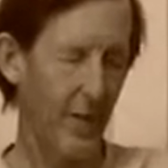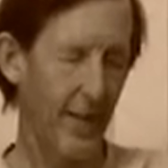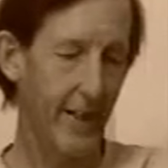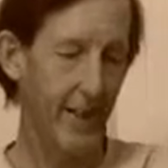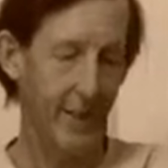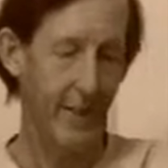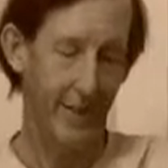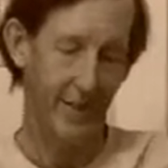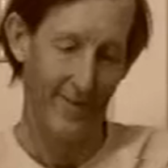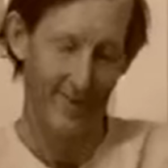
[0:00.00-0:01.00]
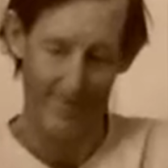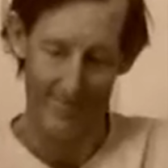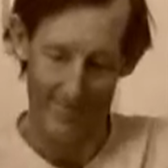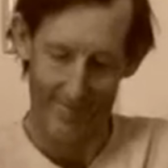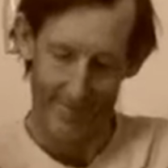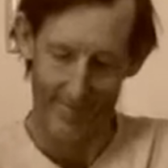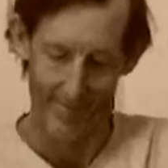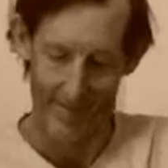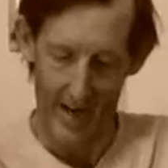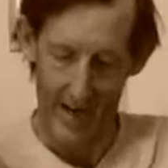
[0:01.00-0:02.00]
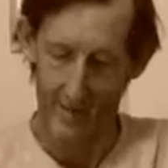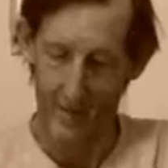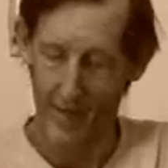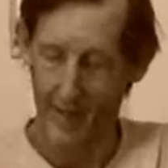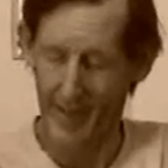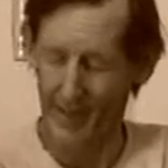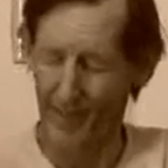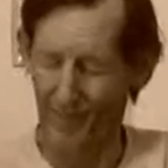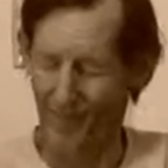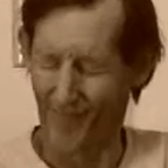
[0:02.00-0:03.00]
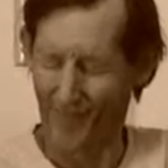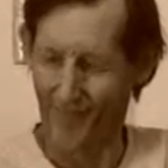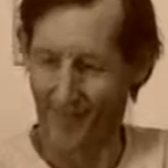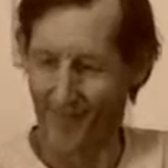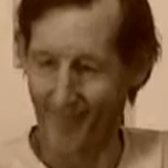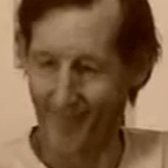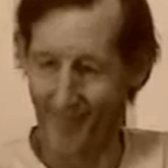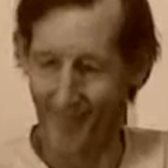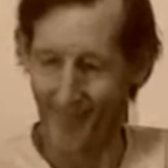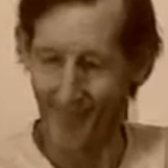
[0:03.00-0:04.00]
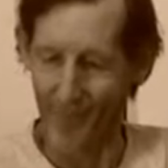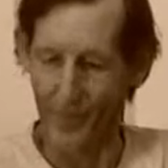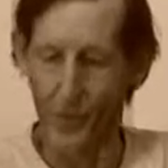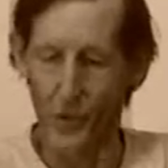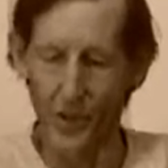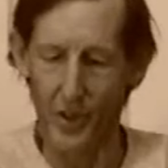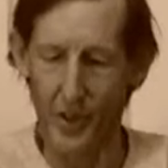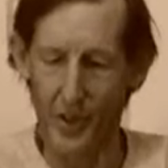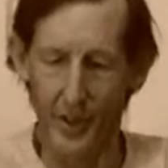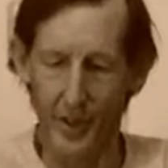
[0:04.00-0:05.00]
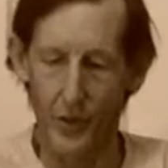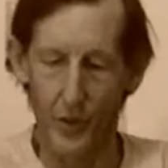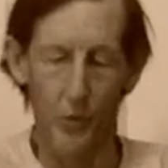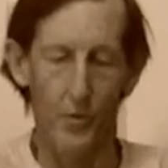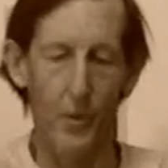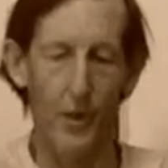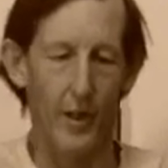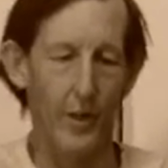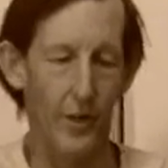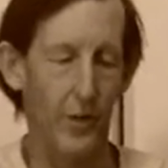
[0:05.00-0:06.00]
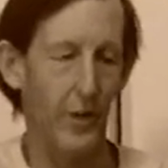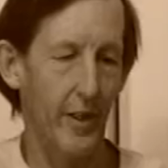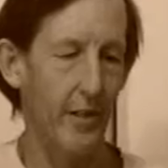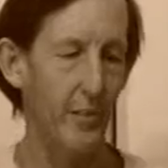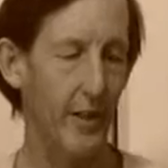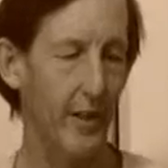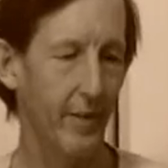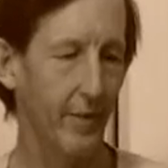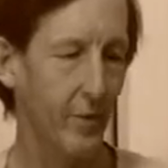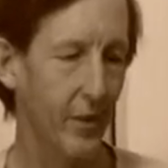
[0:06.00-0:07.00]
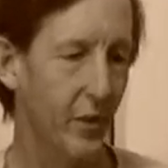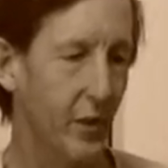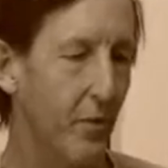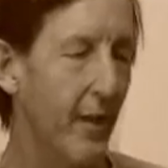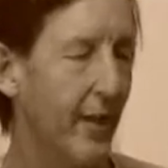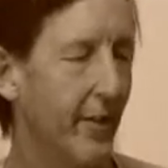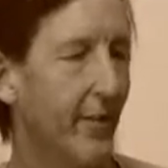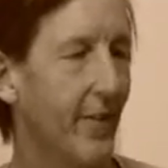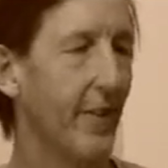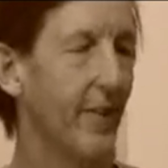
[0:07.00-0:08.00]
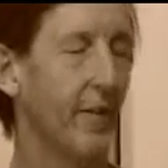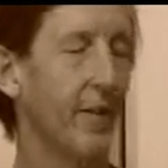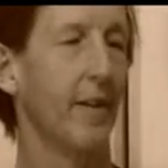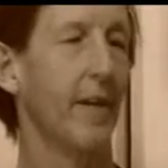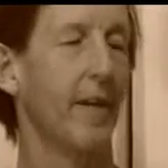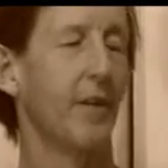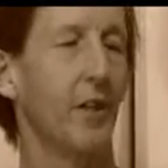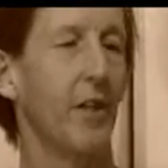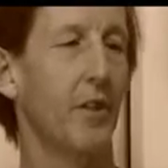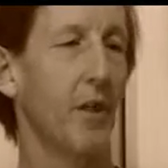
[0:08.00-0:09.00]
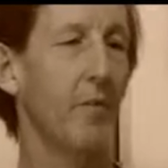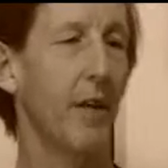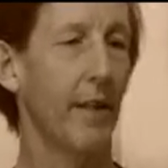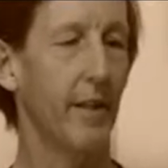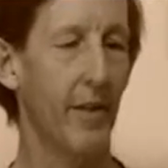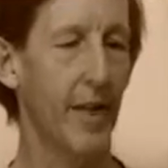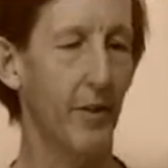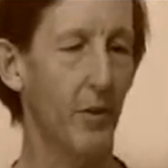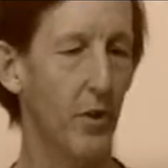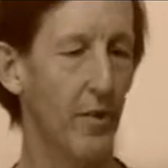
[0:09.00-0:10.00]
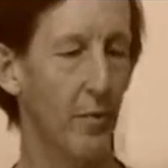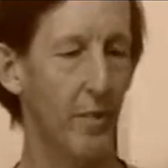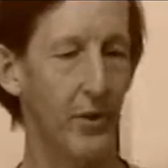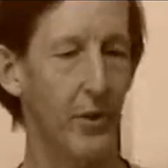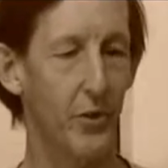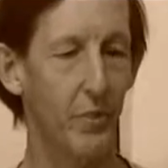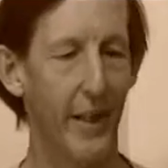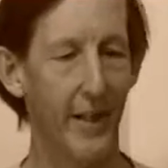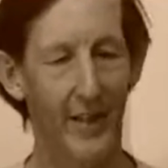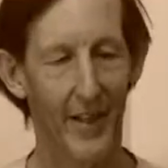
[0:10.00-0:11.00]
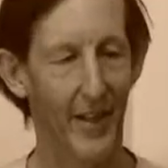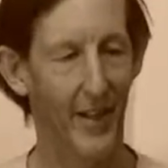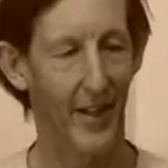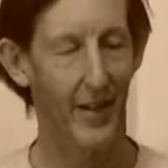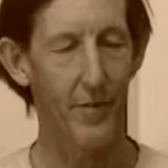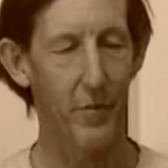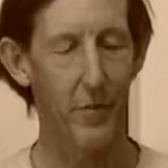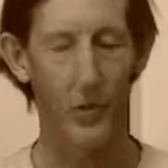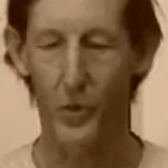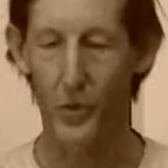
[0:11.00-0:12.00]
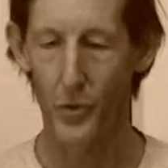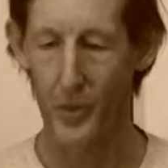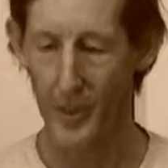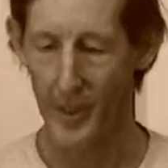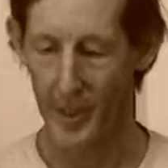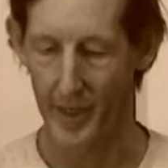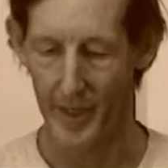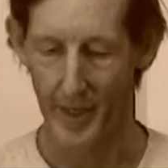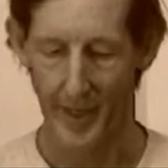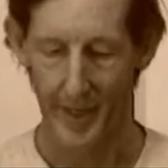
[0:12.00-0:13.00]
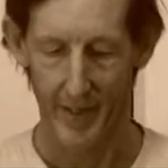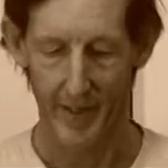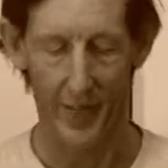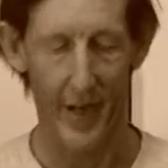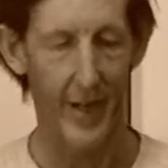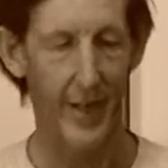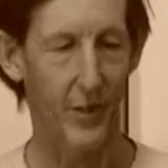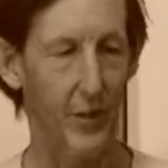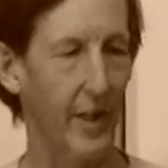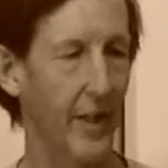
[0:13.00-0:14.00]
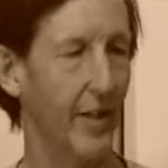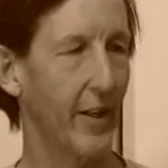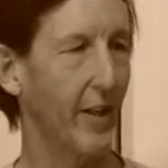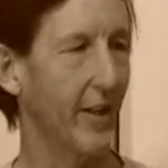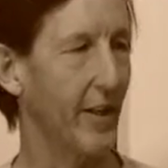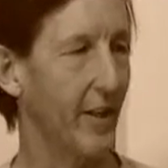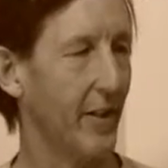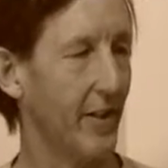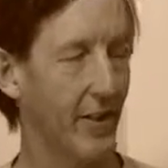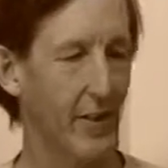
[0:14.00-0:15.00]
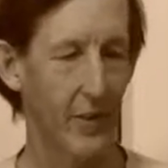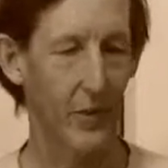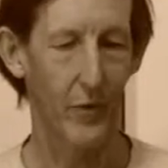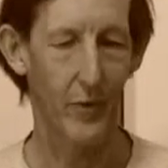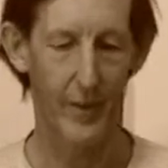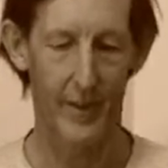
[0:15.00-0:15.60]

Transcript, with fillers: Well, that's... I've been a, a musician and a consumer a lot longer than I've been a businessman. And as such, I'm not that good of a businessman. I never pursued the uh, the financial end like uh, you know, I